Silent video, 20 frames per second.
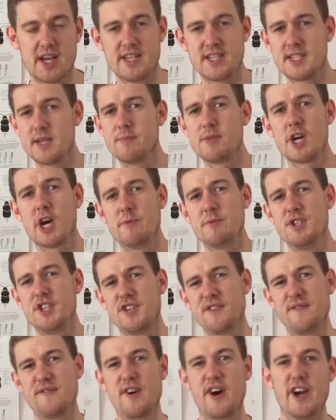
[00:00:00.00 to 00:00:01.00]
and sometimes
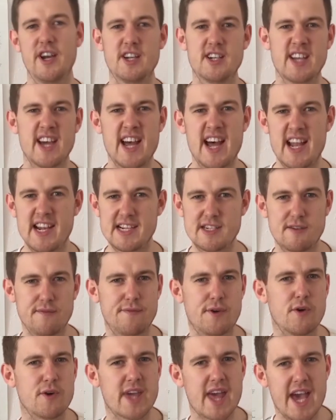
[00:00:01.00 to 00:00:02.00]
you can find
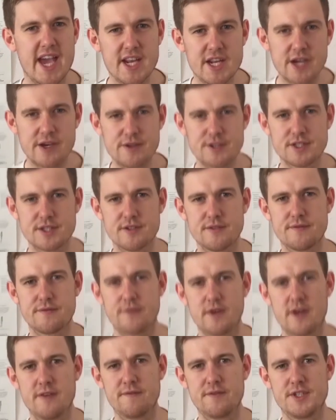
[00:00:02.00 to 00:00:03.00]
little volcanoes
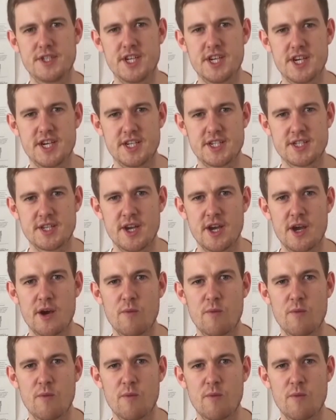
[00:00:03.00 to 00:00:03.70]
of, of dirt,